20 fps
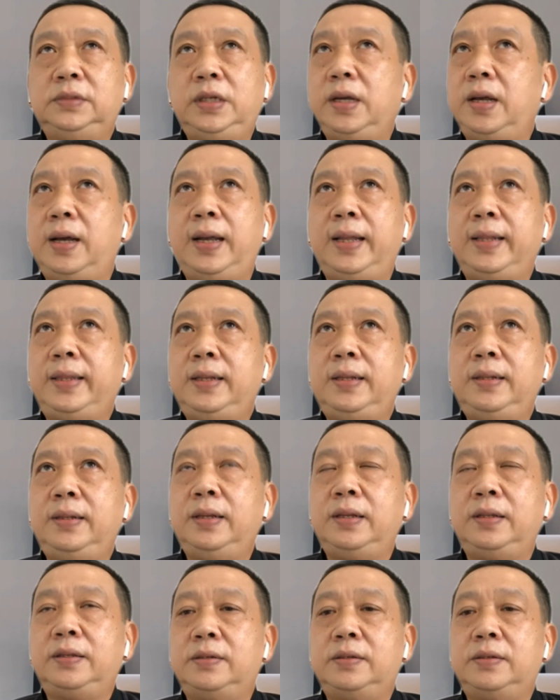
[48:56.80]
yeah, I
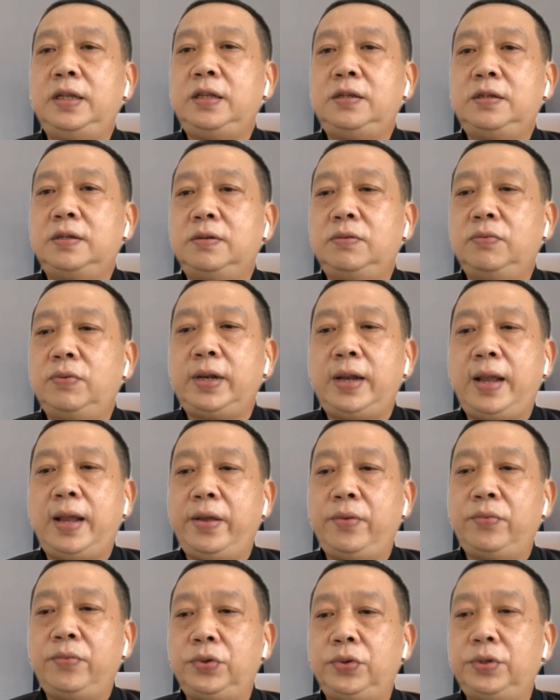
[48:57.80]
think that that's what
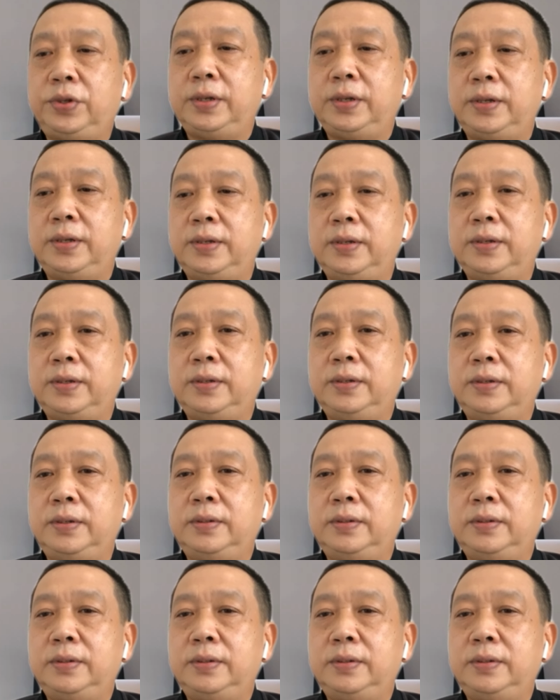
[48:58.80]
I would uh,